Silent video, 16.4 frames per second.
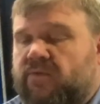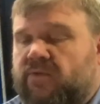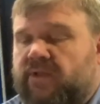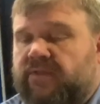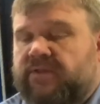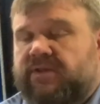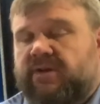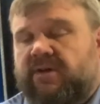and
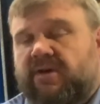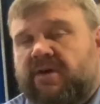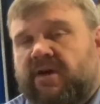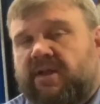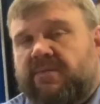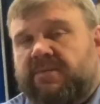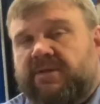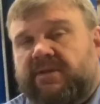the steering
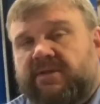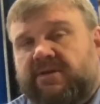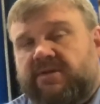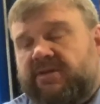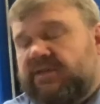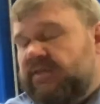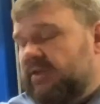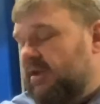column, so there's
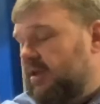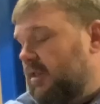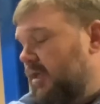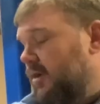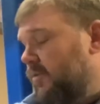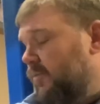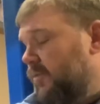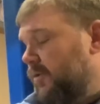just not a
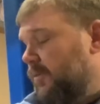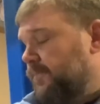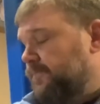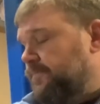lot of room.